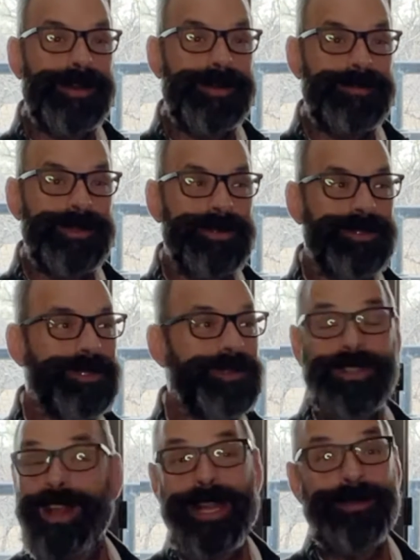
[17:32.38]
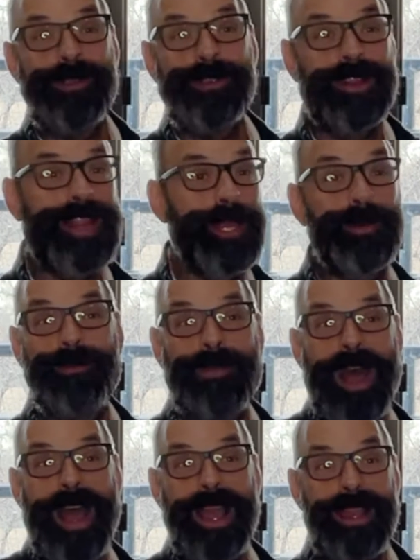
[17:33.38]
you would lose a lot of music that you would
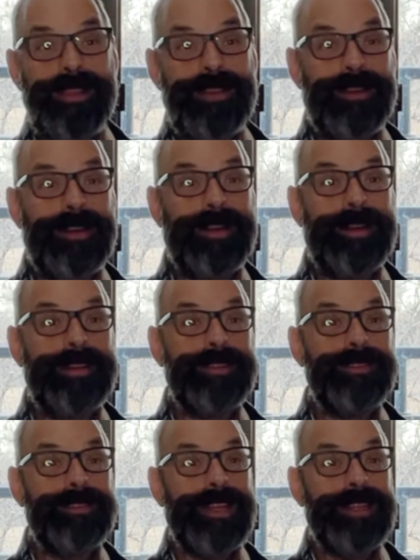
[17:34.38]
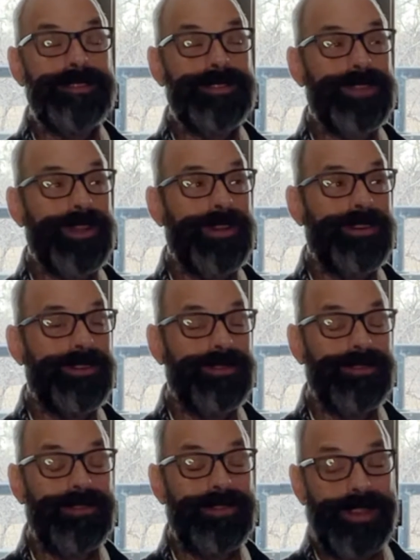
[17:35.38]
buy. And so
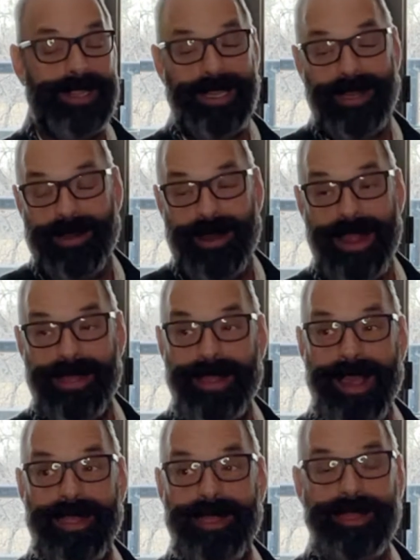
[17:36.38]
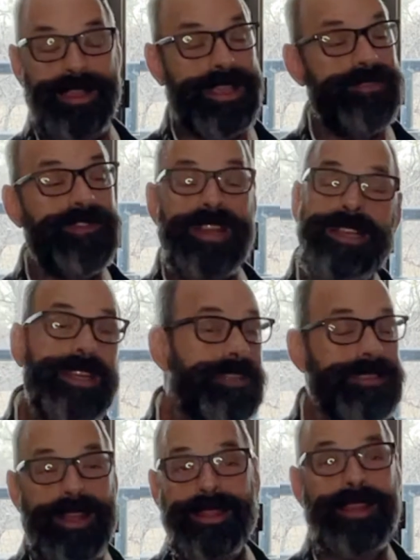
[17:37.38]
here, the convenience
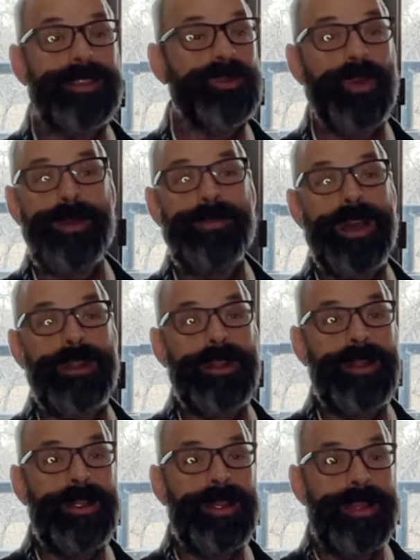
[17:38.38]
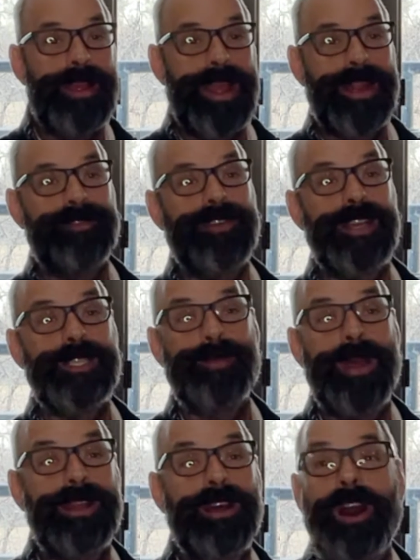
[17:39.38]
I think is way better. And if I
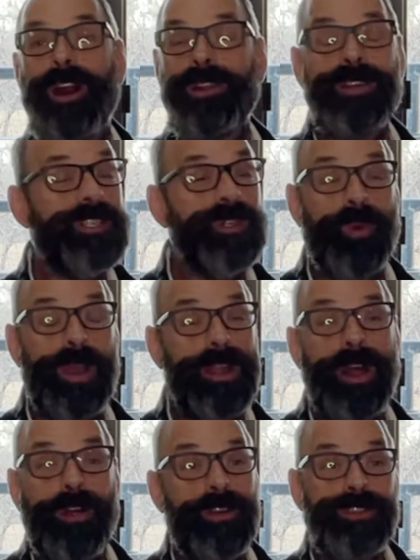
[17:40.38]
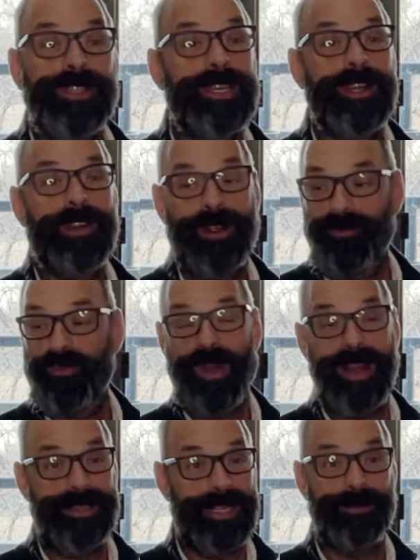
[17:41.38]
spend $120 a year on
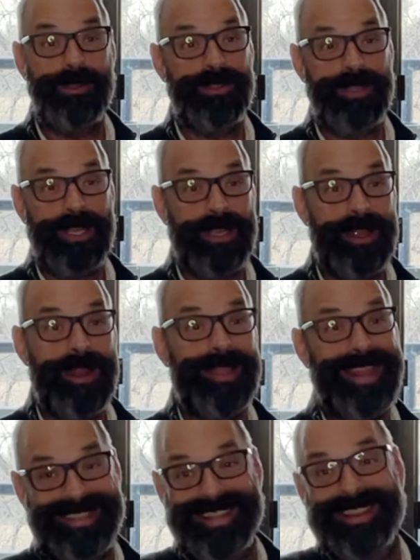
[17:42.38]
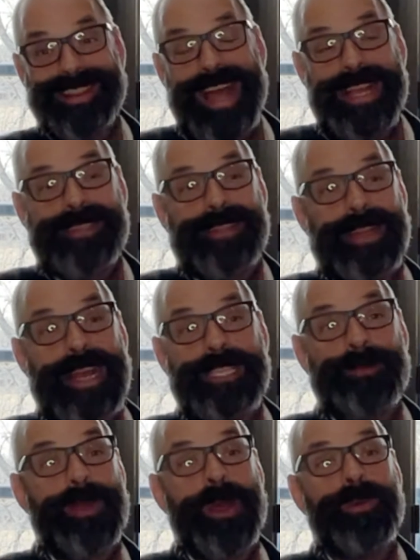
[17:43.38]
renting music, that's less than I
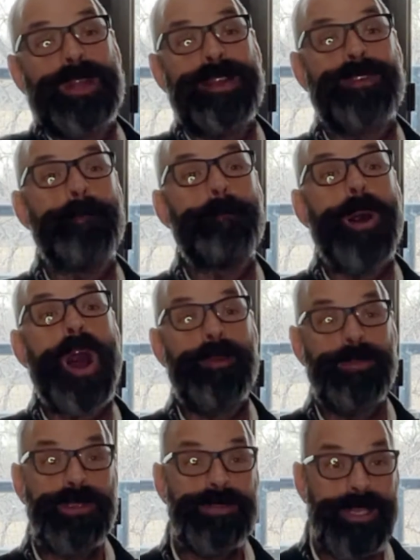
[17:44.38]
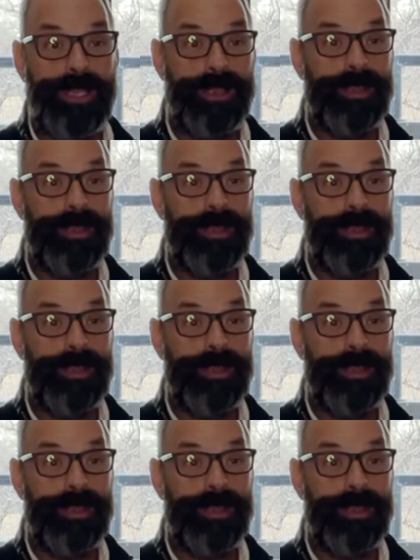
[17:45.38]
spent when I ever bought music.